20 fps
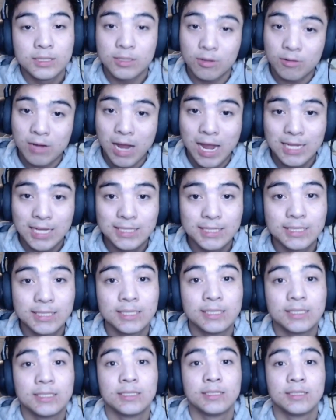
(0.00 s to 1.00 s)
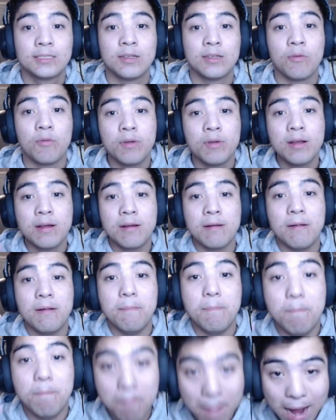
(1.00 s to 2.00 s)
So guys, so we are
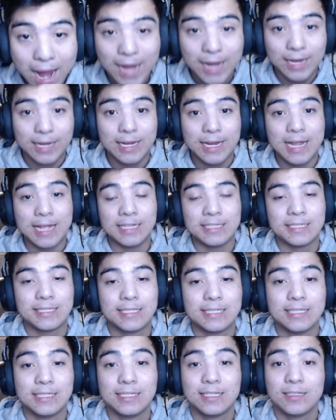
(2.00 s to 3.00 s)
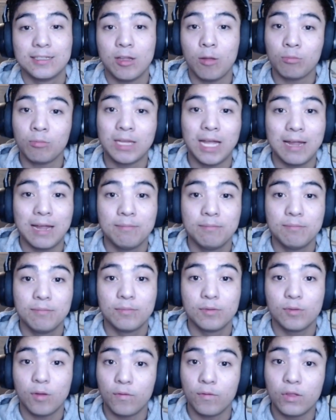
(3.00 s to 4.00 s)
back again. Long time
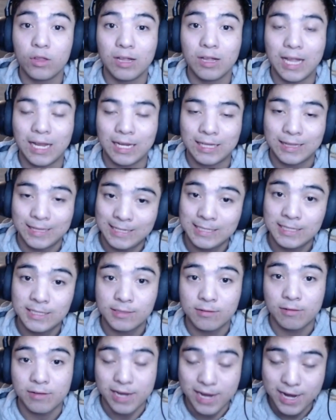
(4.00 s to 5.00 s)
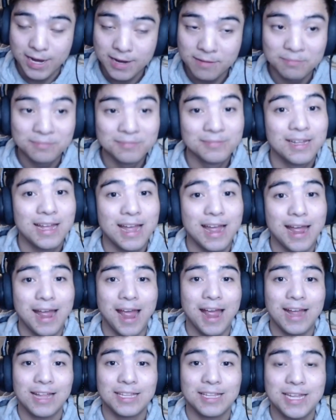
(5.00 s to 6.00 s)
no video like this. So yeah,
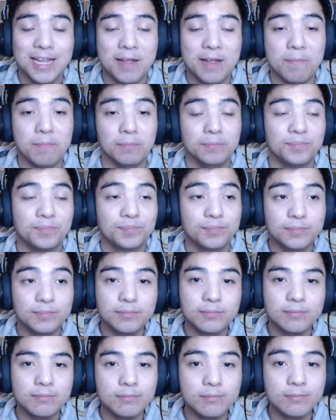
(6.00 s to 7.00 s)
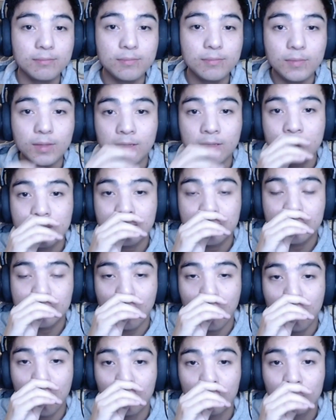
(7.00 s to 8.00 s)
and yeah.
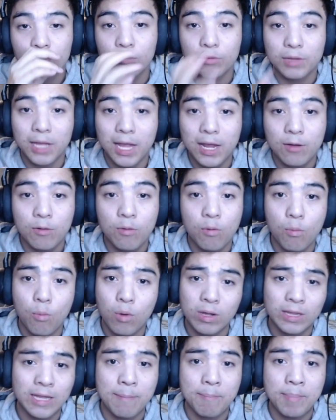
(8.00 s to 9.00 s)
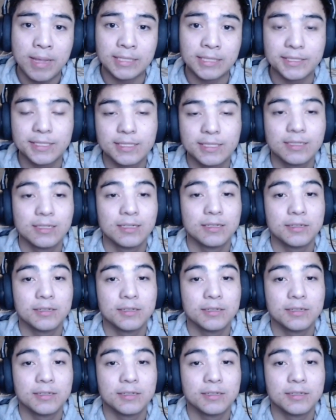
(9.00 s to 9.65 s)
So today, what happens?